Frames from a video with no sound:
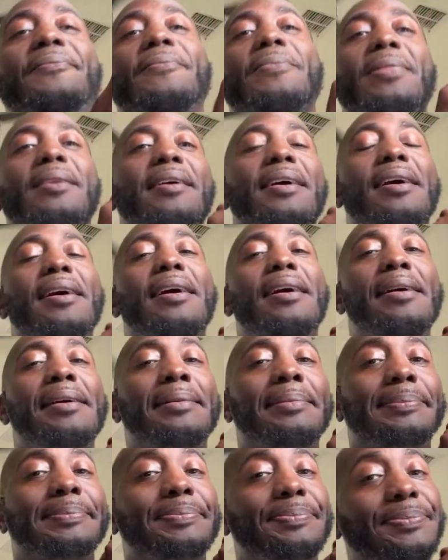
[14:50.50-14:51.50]

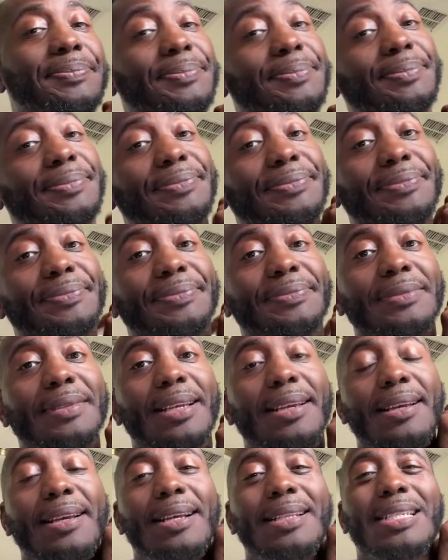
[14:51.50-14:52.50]

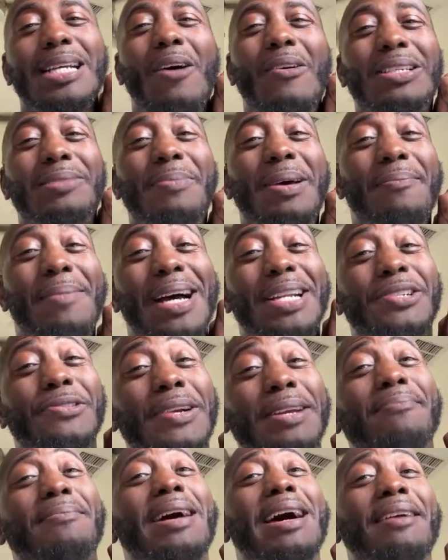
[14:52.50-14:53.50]
It's always been my
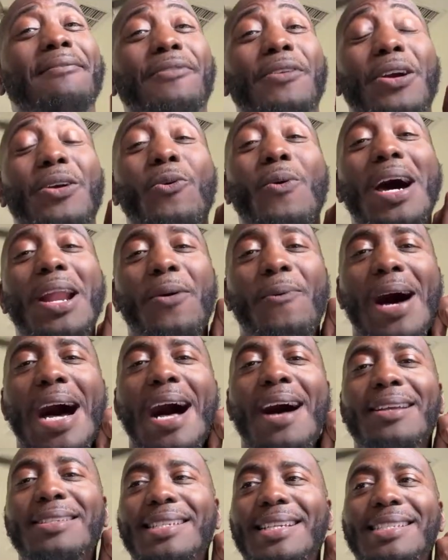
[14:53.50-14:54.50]
dream bike for quite a
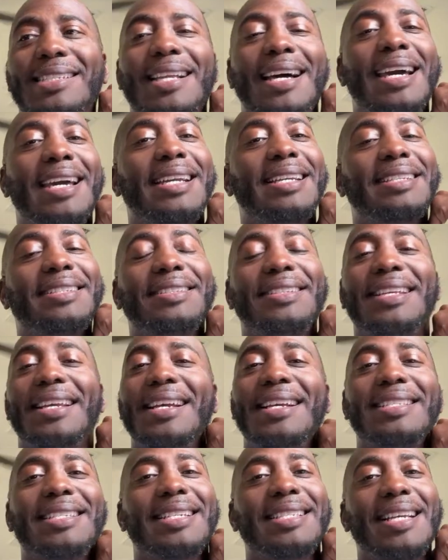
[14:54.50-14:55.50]
while, since I
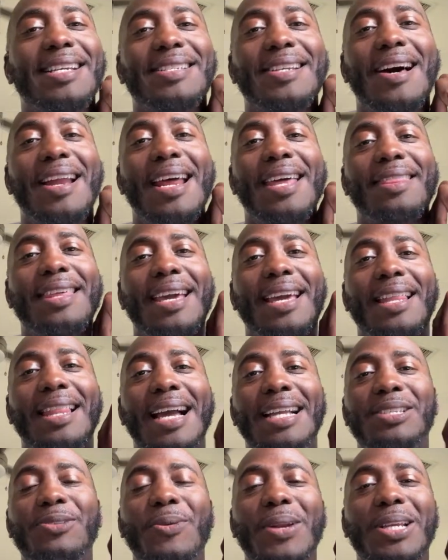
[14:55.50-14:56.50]
saw that thing in
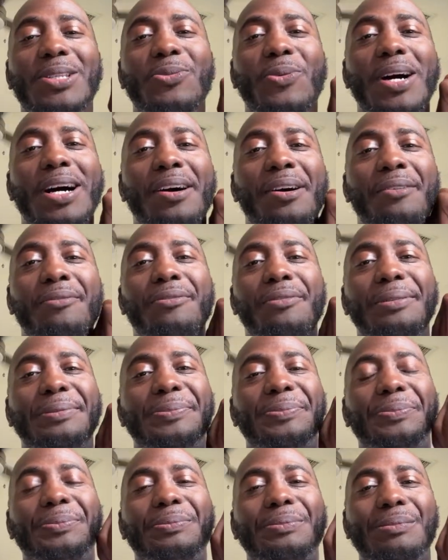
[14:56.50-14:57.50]
like 2012,
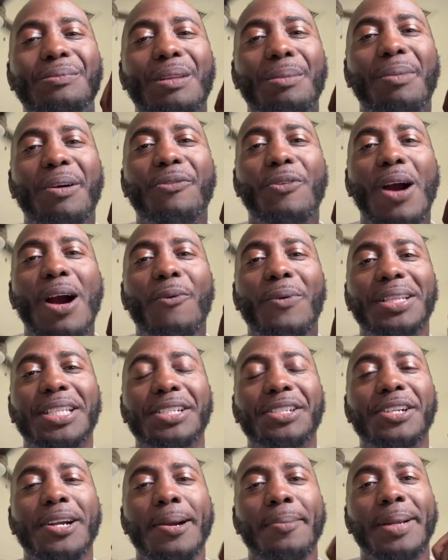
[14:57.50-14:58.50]
before I moved to
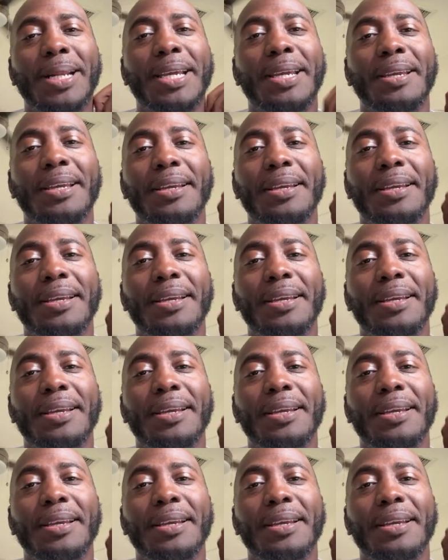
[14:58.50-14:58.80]
Germany.